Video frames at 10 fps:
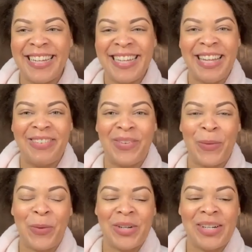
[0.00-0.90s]
if
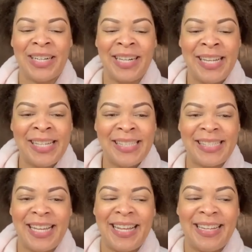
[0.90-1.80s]
your
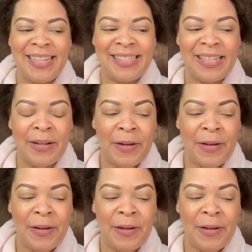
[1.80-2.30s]
set doesn't